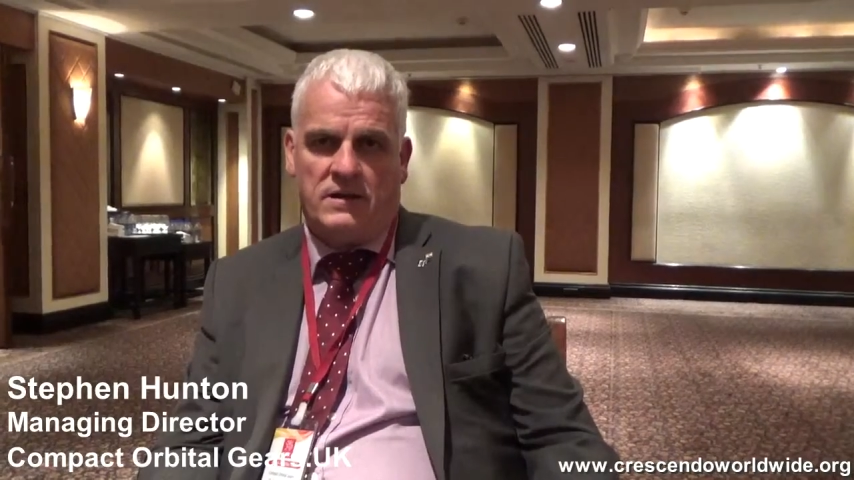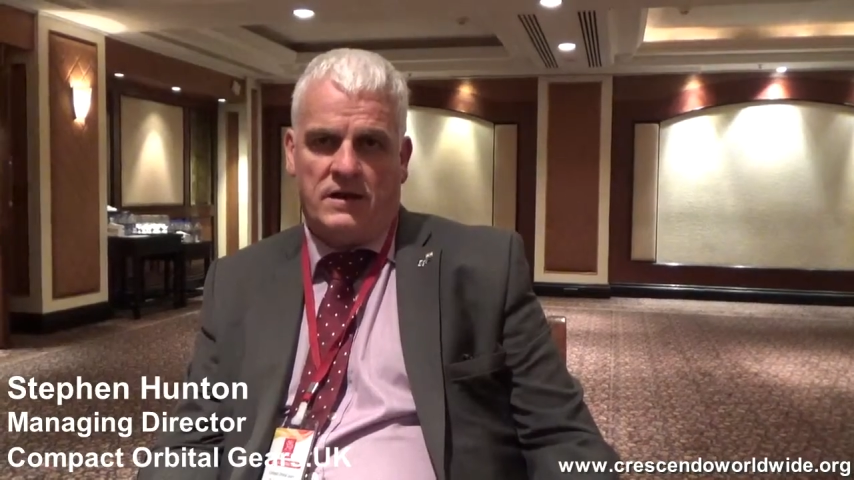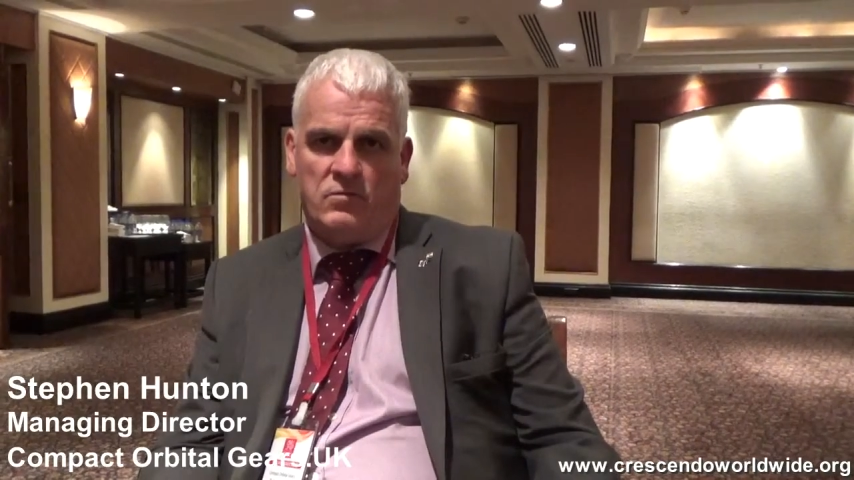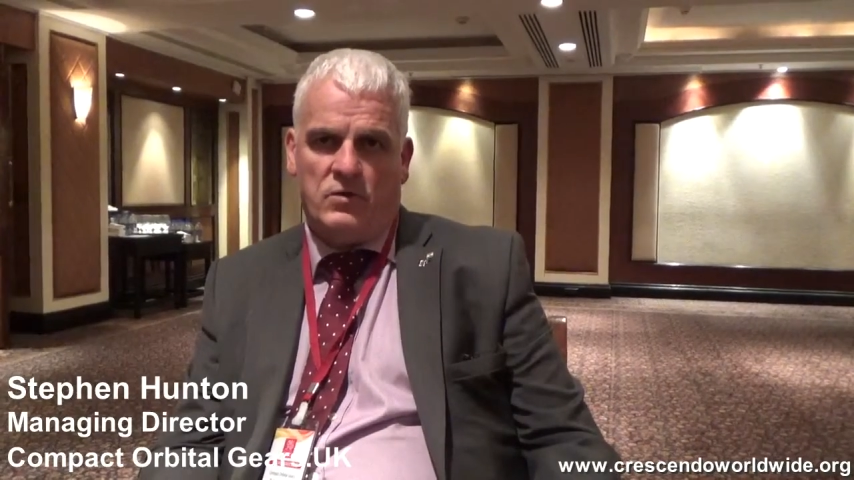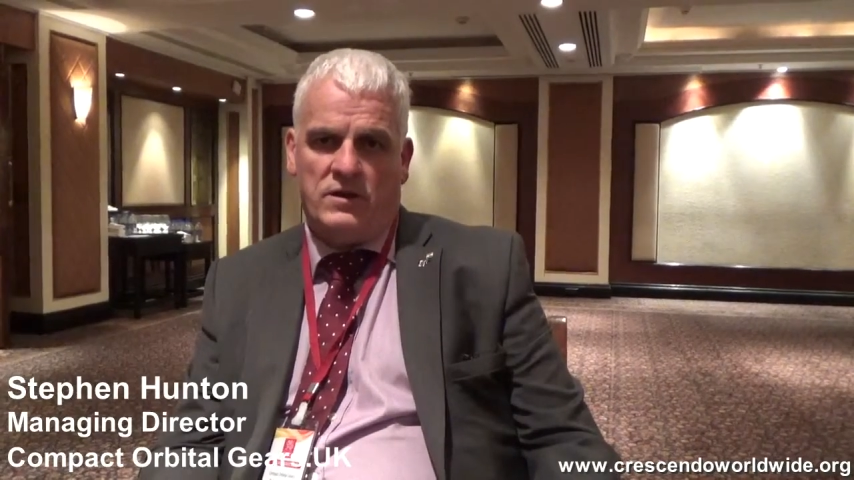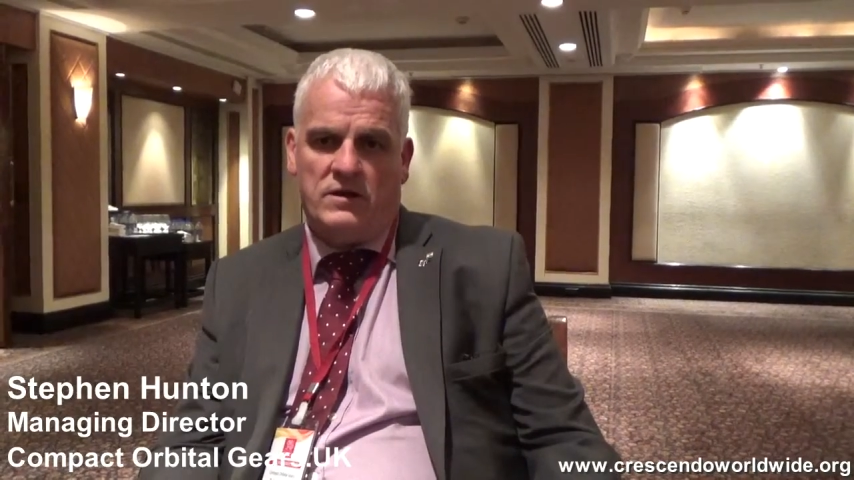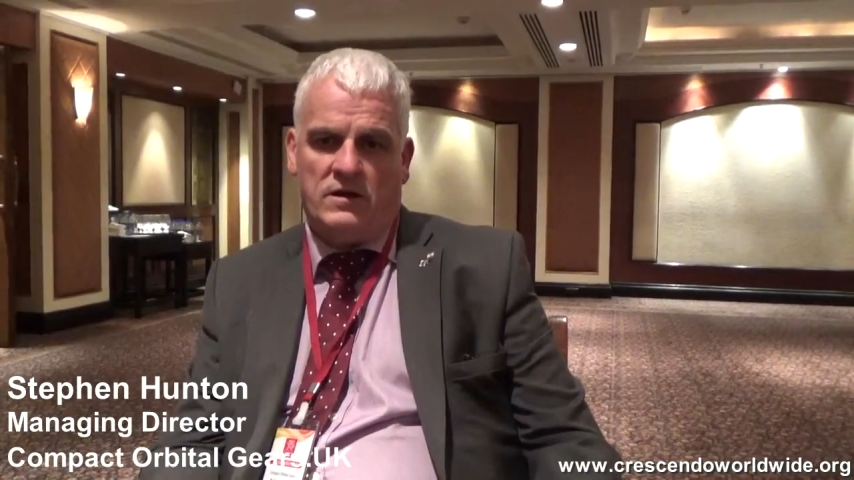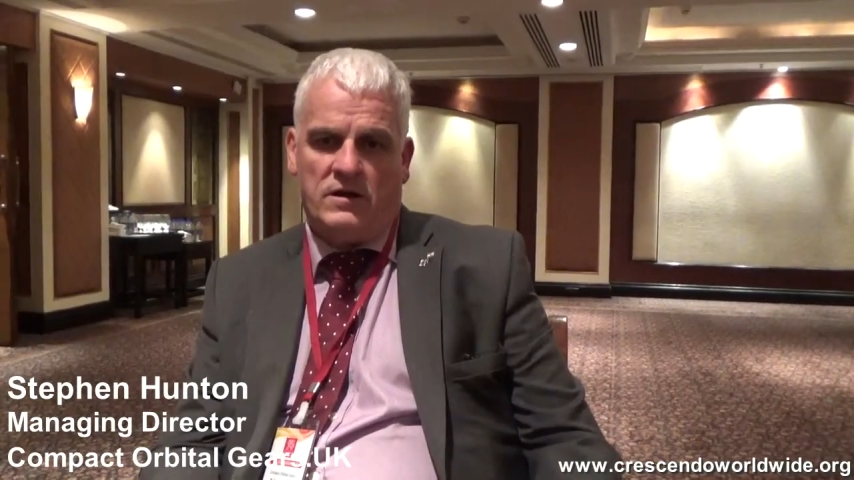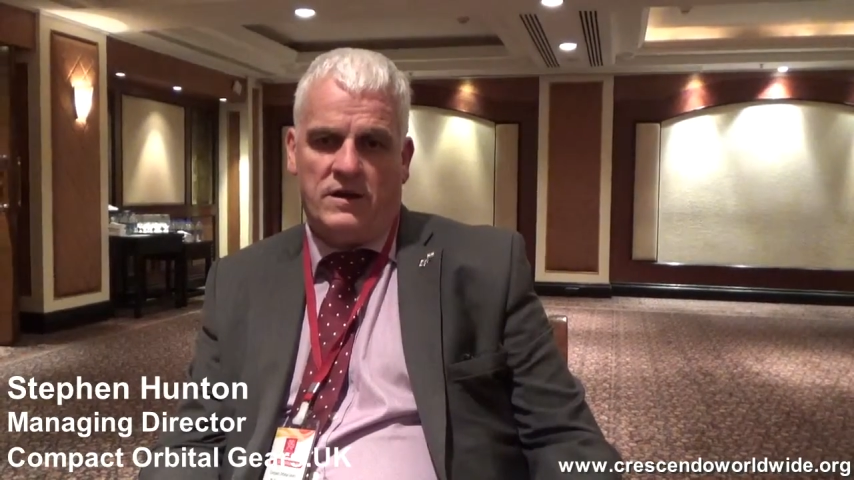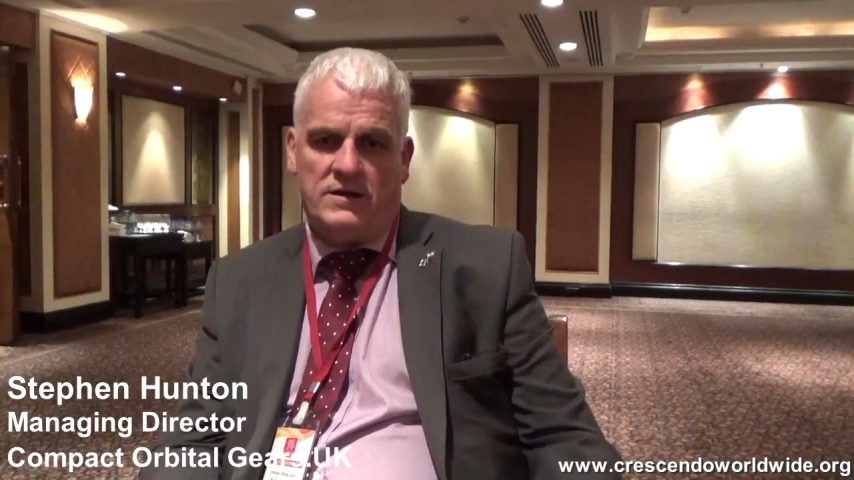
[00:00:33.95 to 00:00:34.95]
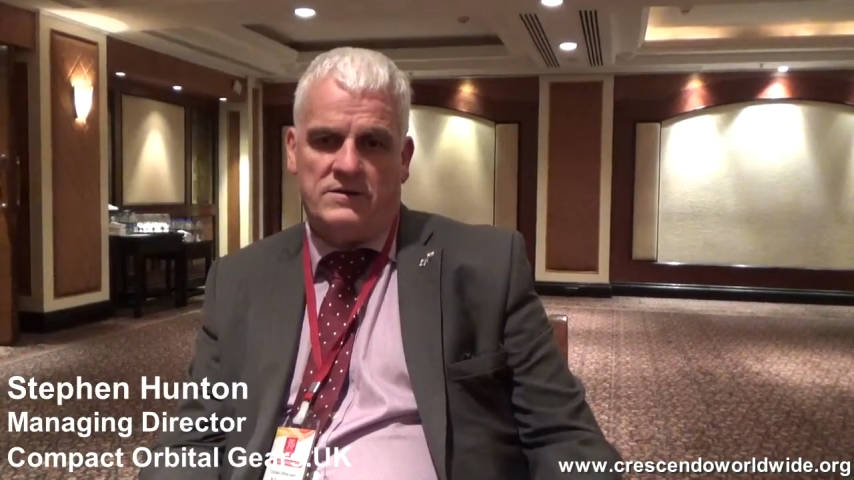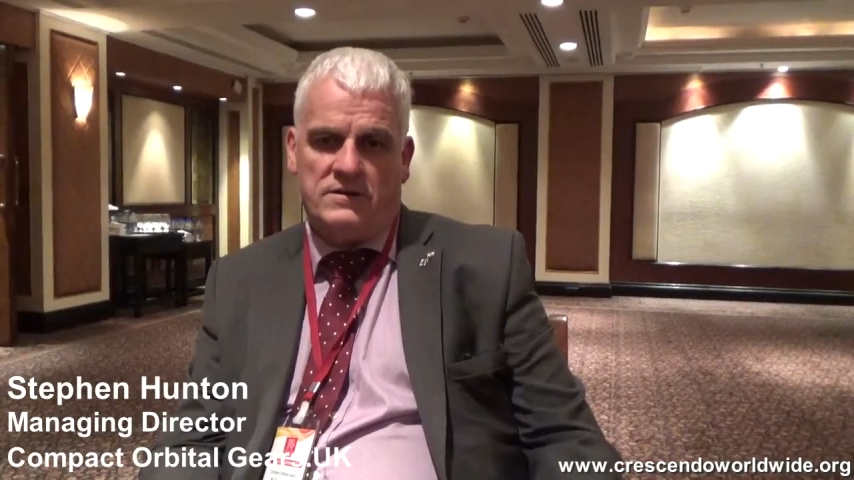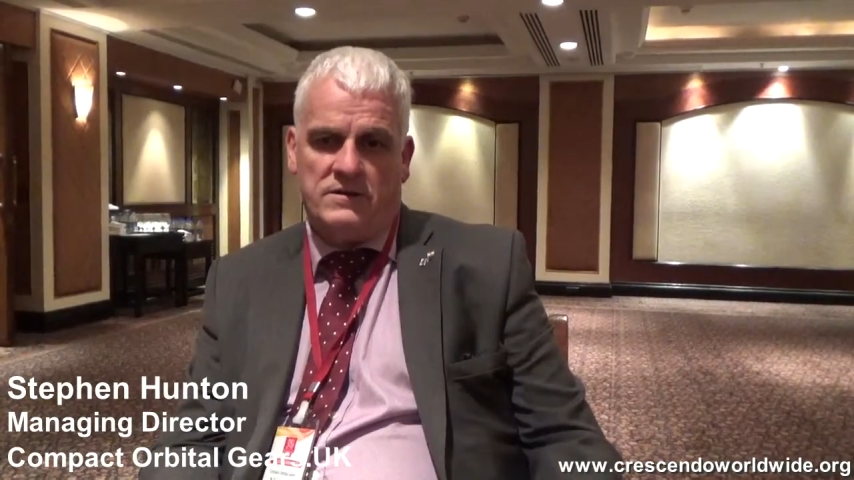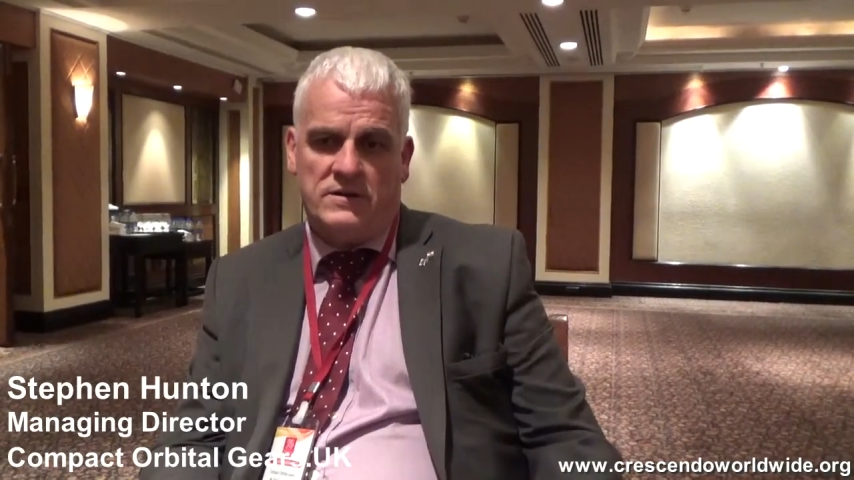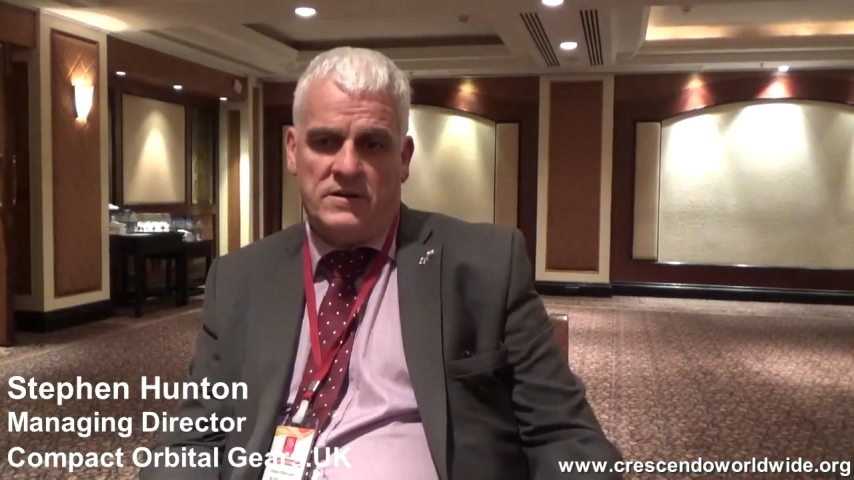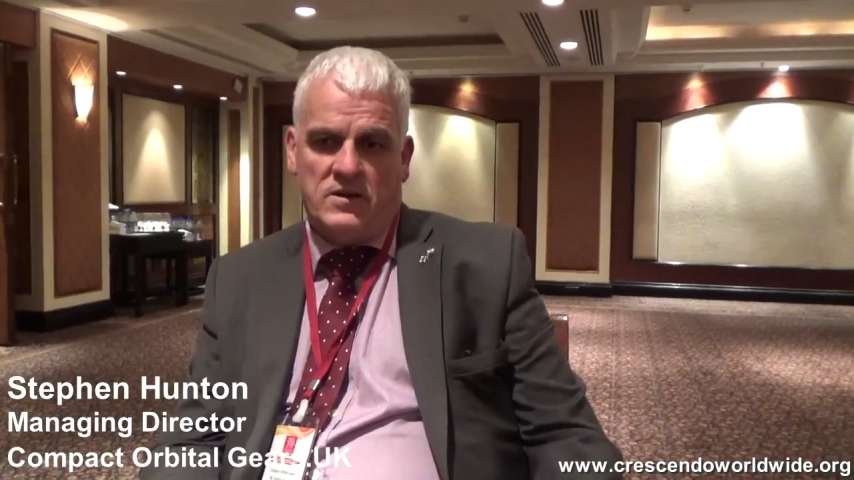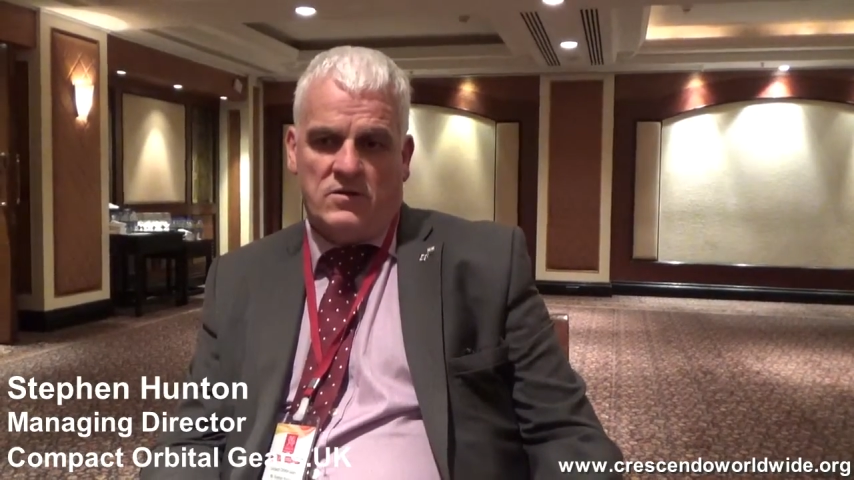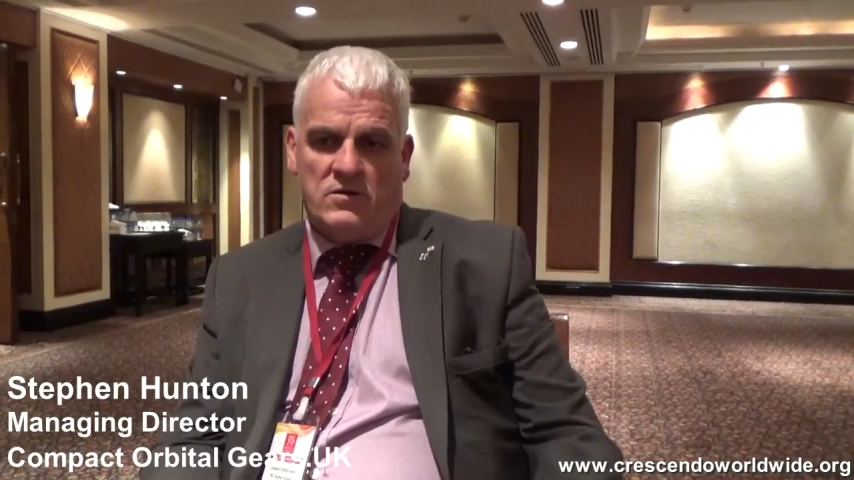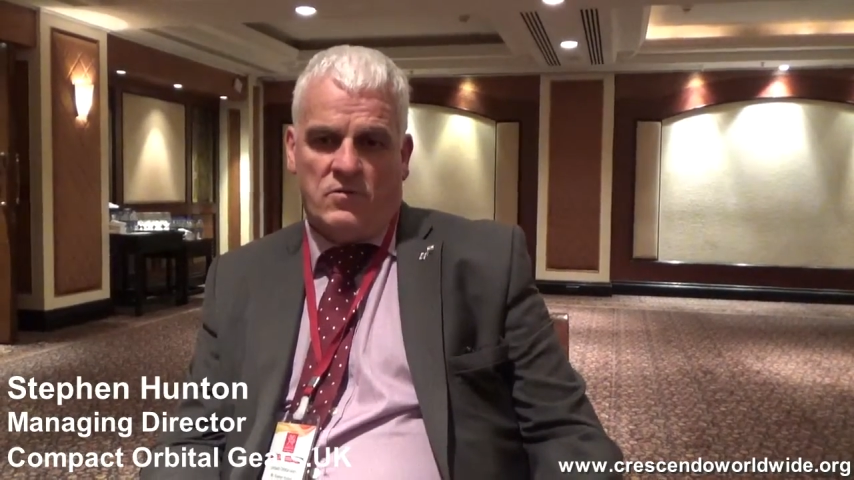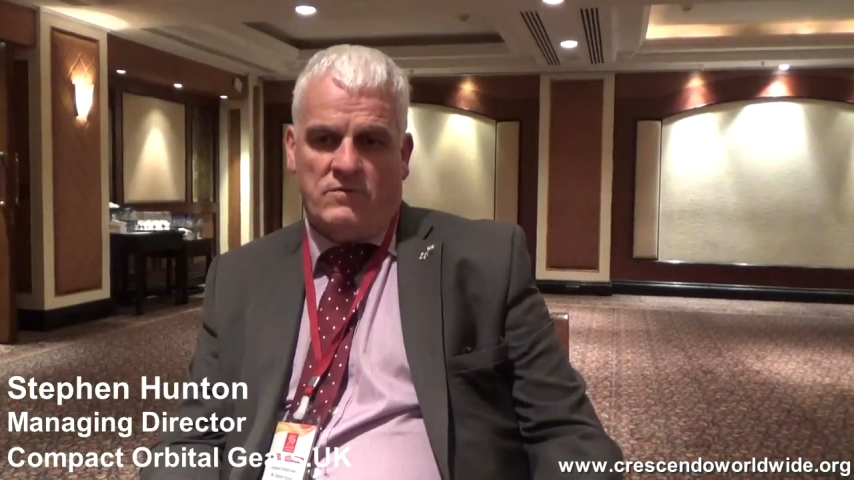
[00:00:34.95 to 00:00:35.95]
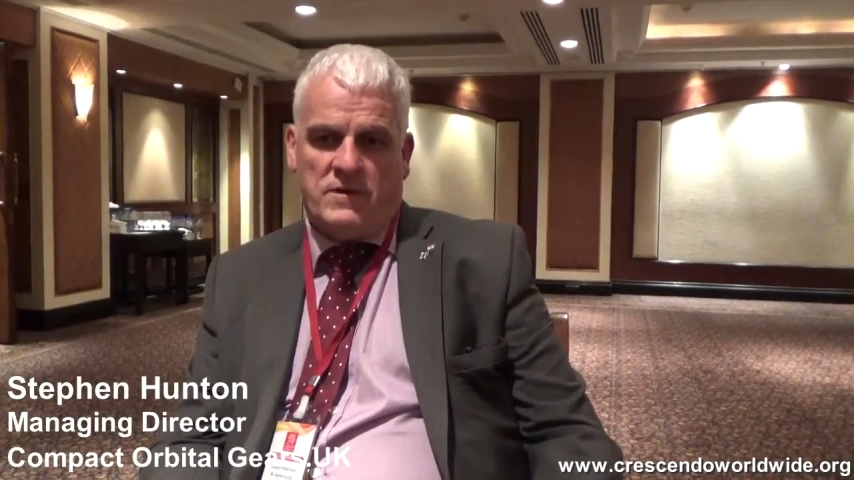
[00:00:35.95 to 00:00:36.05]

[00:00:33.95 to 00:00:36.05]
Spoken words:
And we've